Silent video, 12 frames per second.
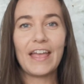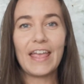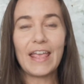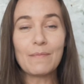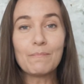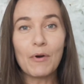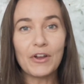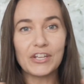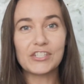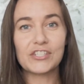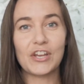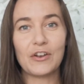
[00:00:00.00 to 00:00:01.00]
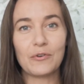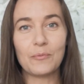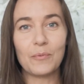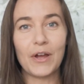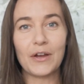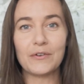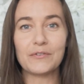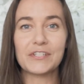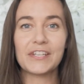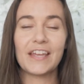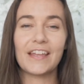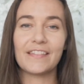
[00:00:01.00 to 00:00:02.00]
in my external world,
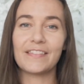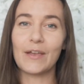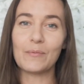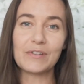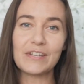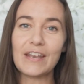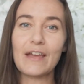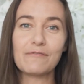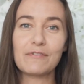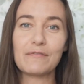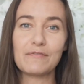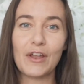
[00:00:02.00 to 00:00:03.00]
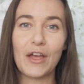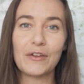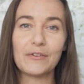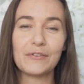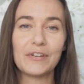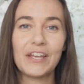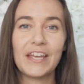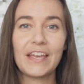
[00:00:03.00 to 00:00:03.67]
they would never have known